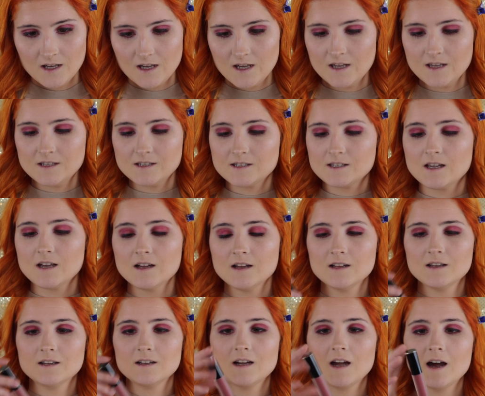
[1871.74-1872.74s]
It's
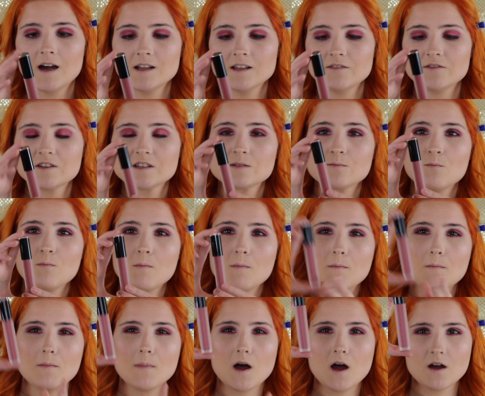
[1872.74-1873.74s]
kind of this
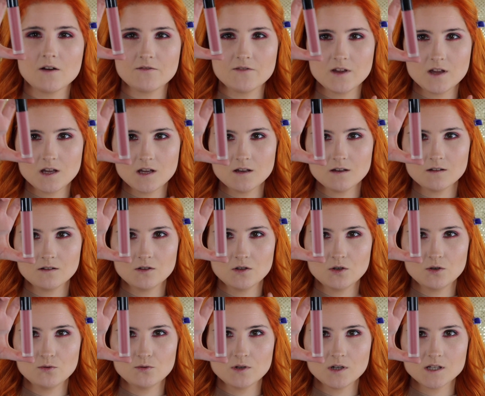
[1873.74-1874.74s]
mauve-y
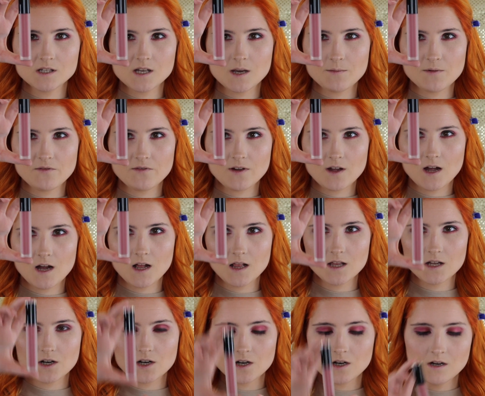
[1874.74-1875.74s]
nude type of
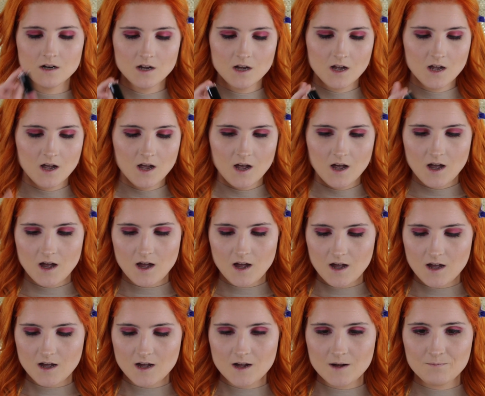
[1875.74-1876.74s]
color.
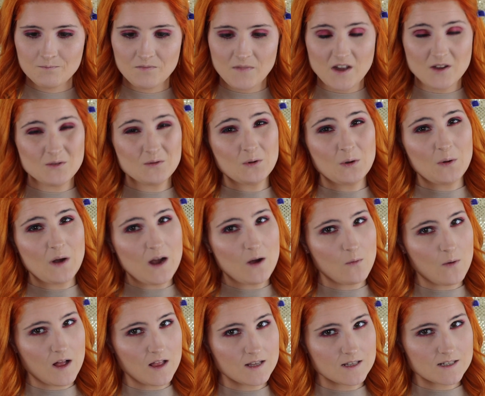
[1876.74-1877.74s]
I don't know how
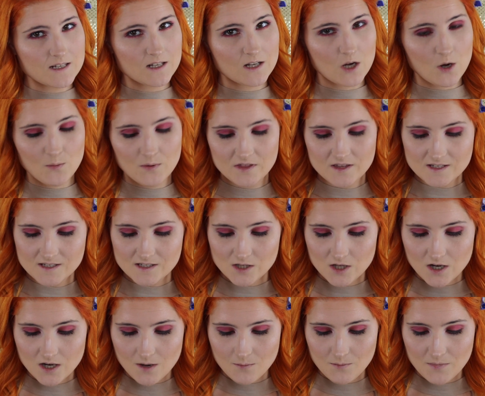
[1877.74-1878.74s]
well it's gonna go with this
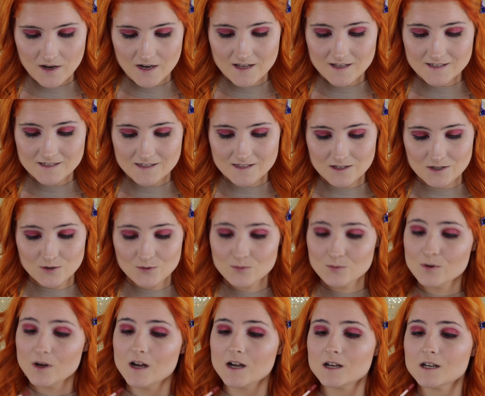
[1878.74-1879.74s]
look, but it's the
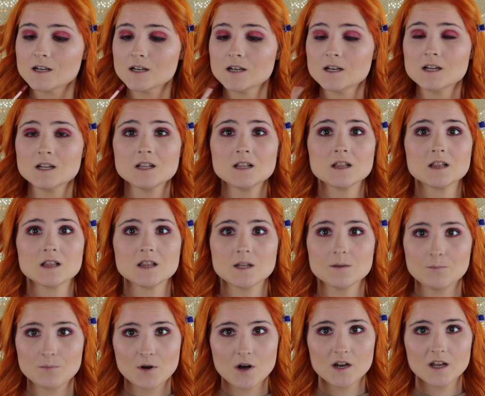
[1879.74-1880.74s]
new
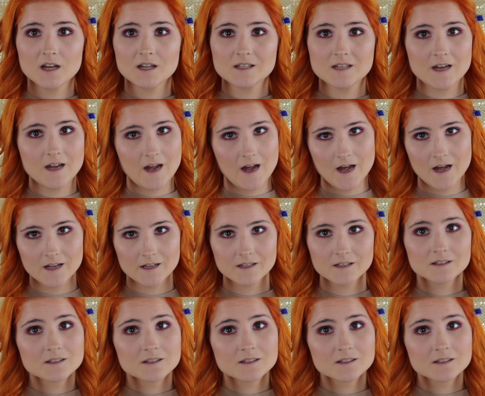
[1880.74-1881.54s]
lip product I had.